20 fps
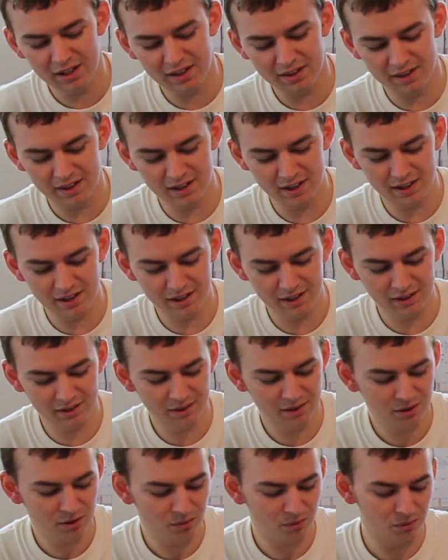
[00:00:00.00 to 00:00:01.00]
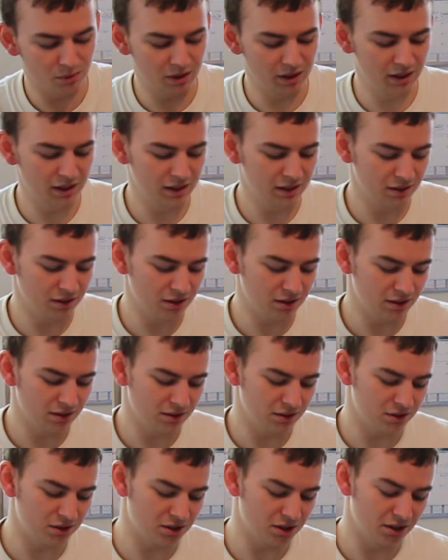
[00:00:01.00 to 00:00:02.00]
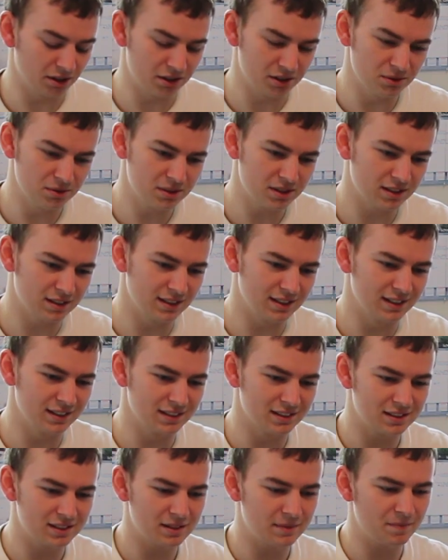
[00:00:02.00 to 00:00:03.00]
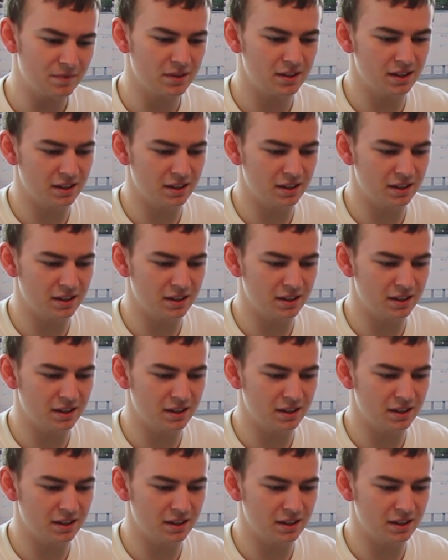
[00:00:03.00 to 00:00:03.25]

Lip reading: Then when you start using these,